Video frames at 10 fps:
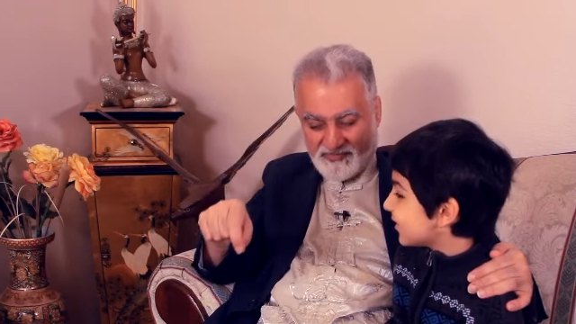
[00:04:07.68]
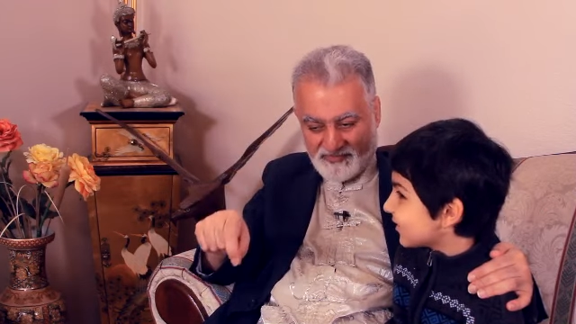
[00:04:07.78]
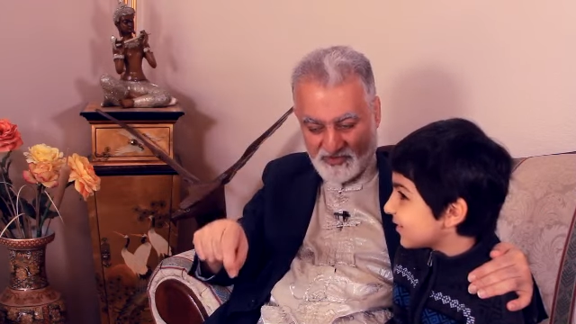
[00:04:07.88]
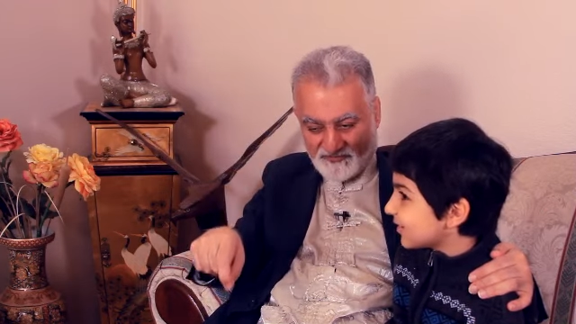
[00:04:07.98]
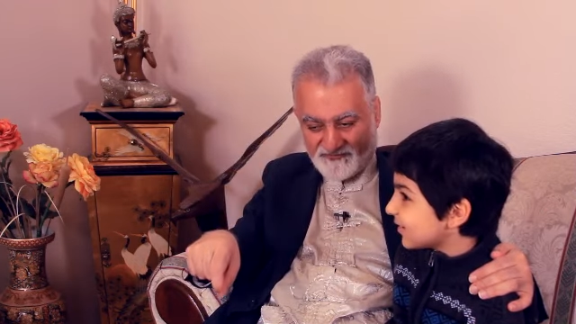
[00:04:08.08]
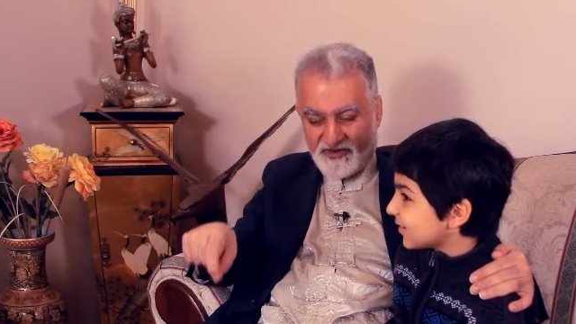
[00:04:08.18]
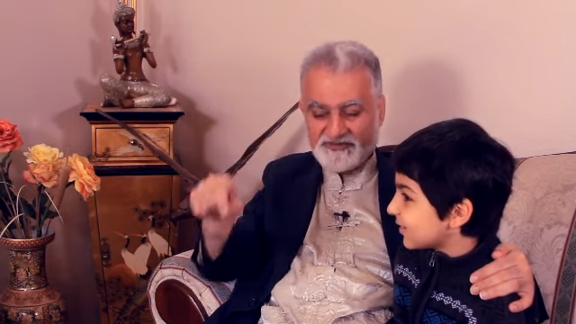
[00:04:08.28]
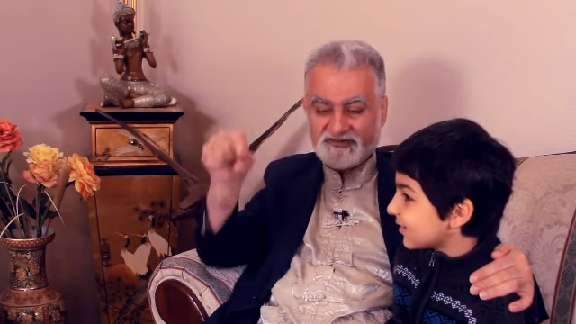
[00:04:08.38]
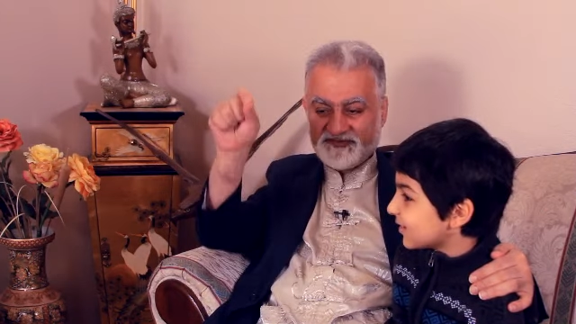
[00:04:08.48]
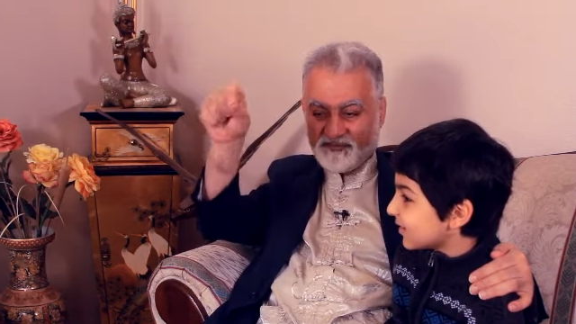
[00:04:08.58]
Speaker 1: your
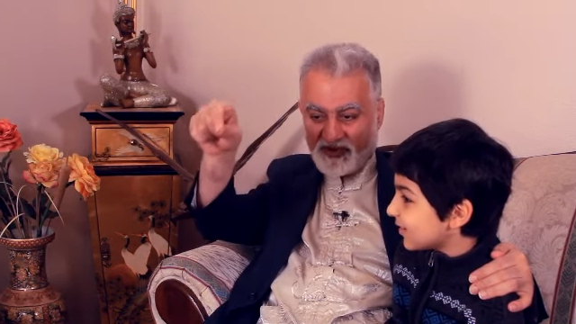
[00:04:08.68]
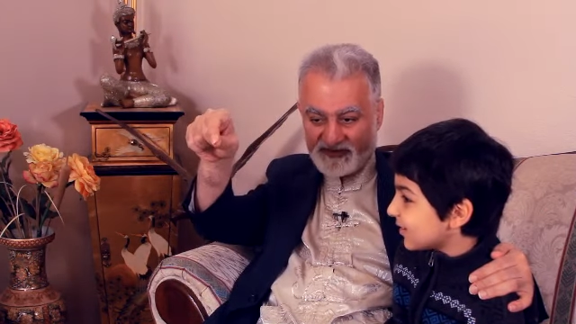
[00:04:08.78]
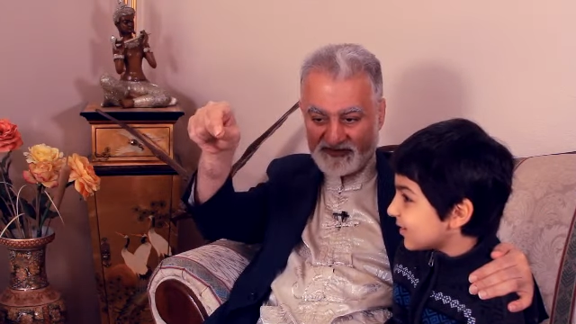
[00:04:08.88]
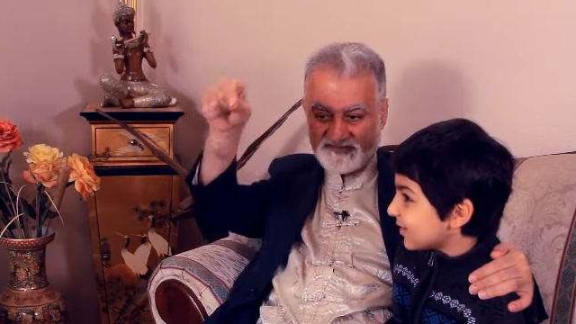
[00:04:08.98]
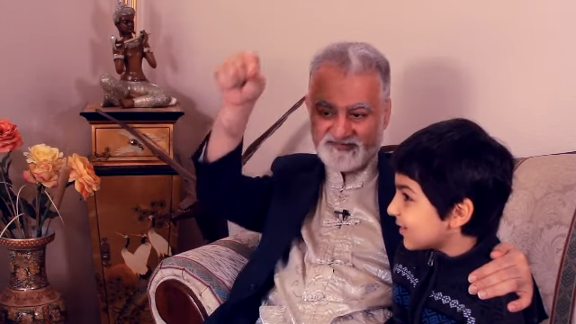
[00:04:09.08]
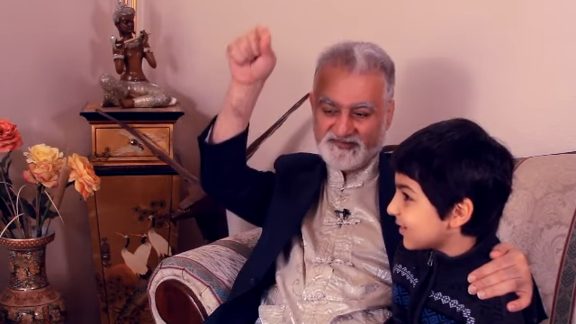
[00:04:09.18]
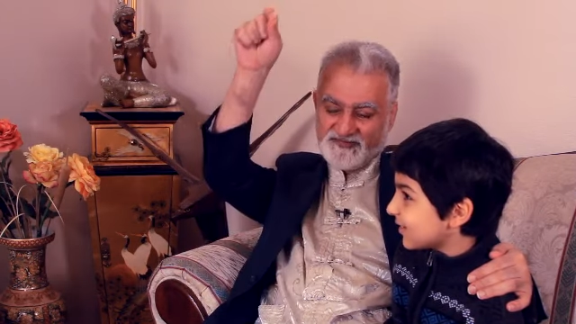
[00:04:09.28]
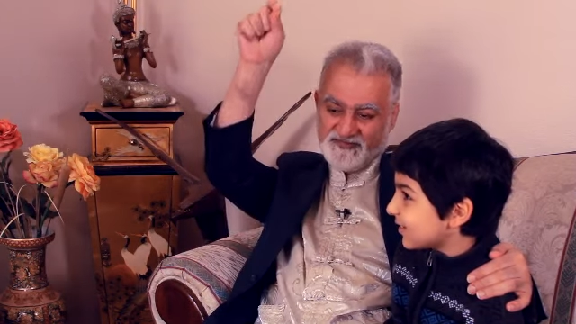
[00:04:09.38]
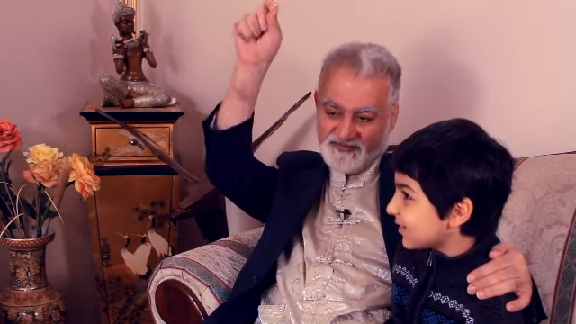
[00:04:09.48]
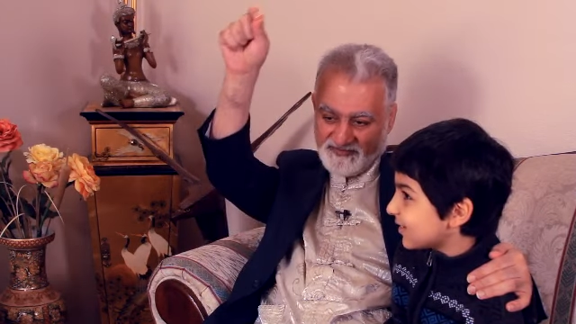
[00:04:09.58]
father's mother's
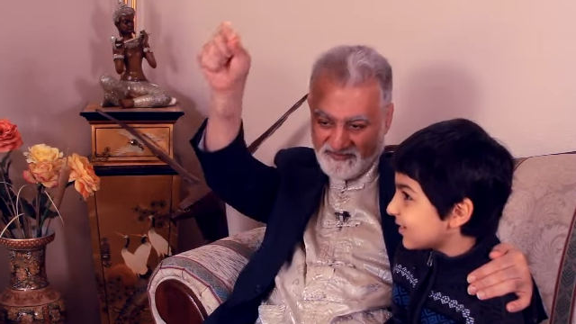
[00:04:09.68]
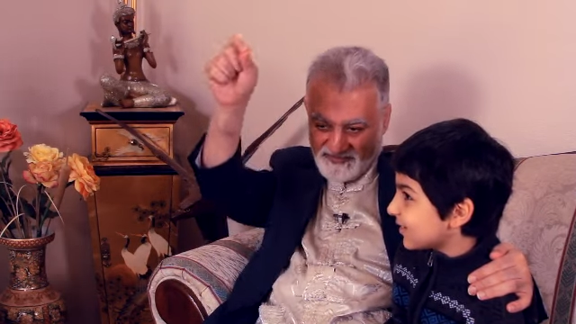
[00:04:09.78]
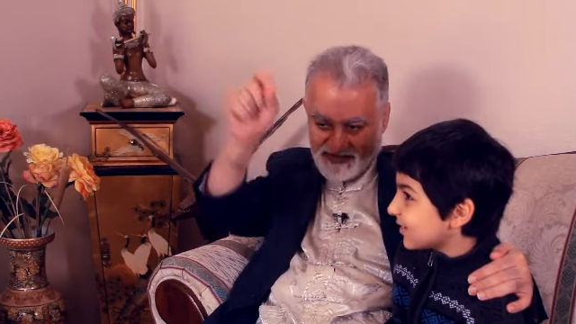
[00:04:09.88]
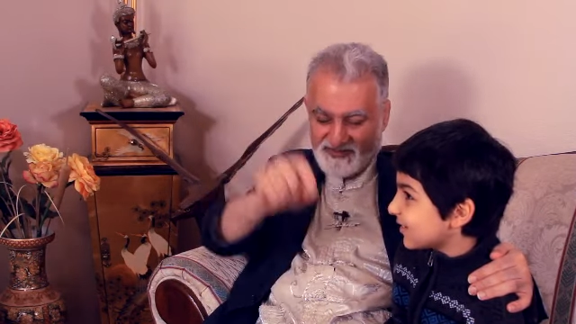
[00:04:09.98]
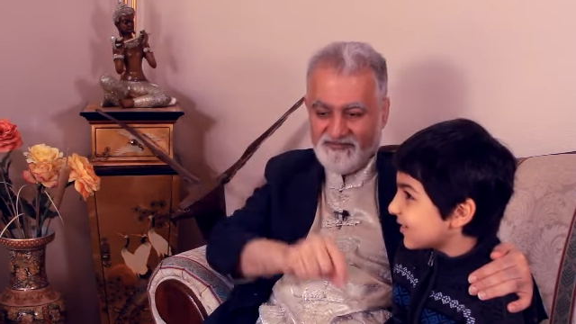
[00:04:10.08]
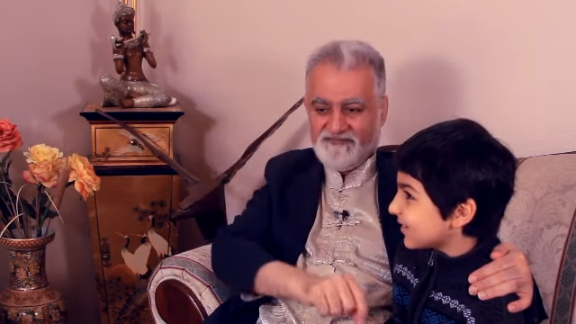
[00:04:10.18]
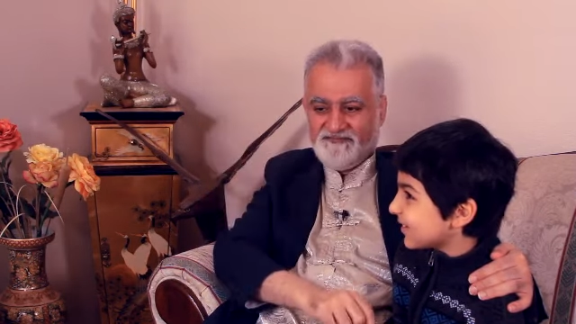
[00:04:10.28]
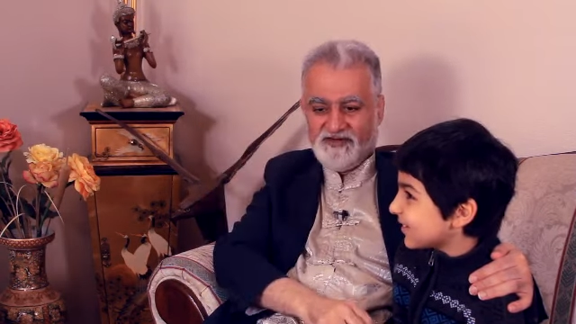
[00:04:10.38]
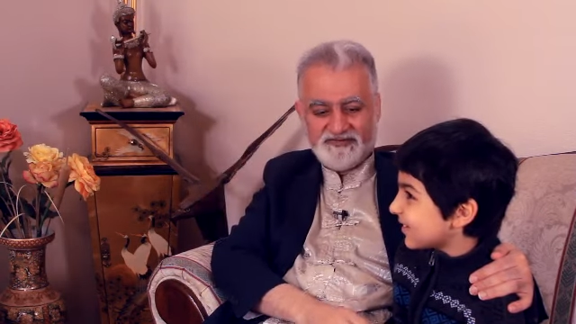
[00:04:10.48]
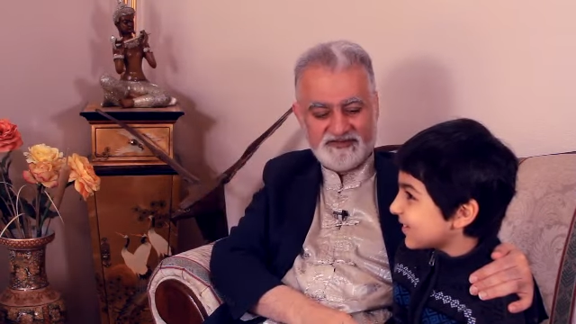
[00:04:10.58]

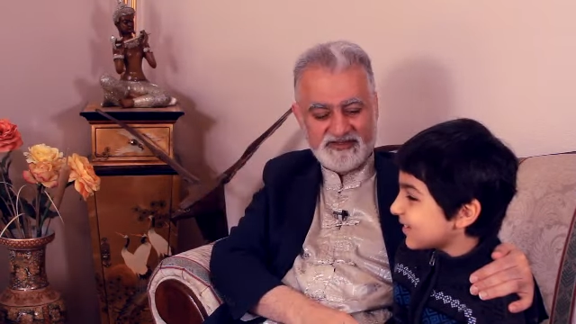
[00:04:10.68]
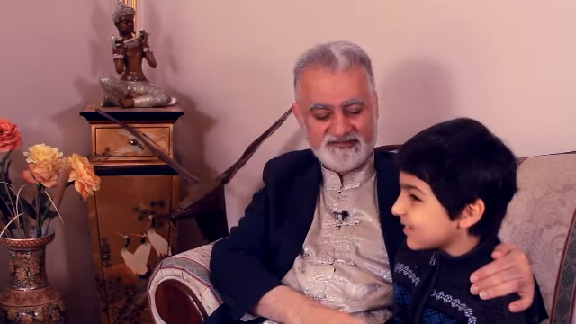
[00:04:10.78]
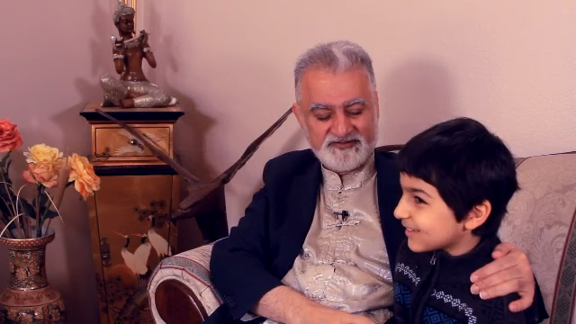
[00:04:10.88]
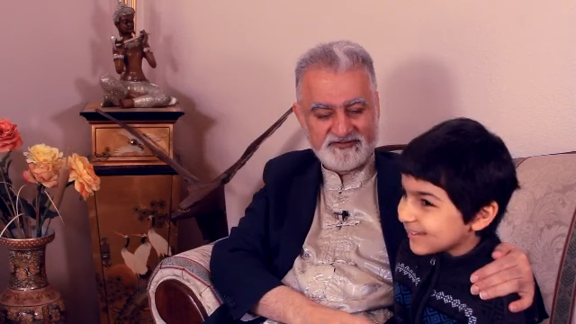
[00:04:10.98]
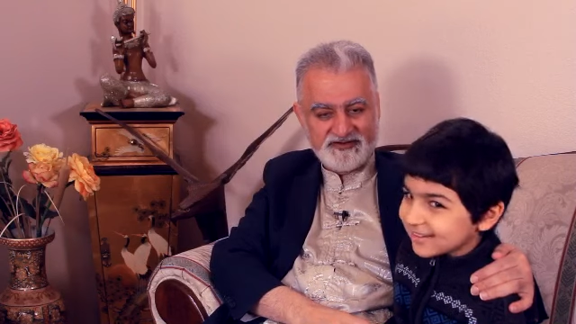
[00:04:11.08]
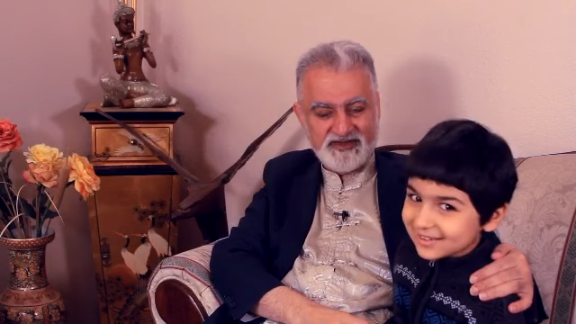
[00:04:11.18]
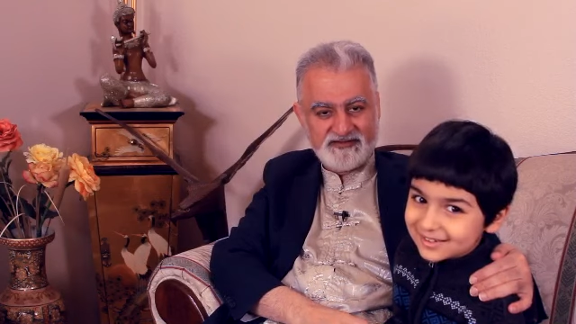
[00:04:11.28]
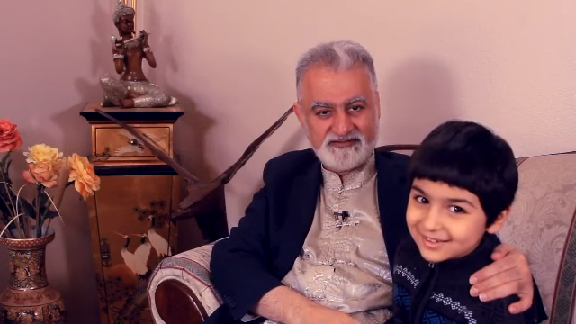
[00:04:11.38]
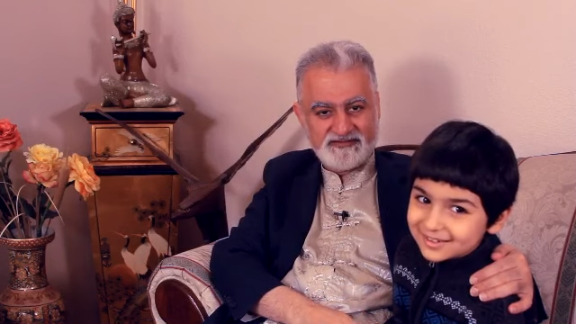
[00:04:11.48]
father. That's great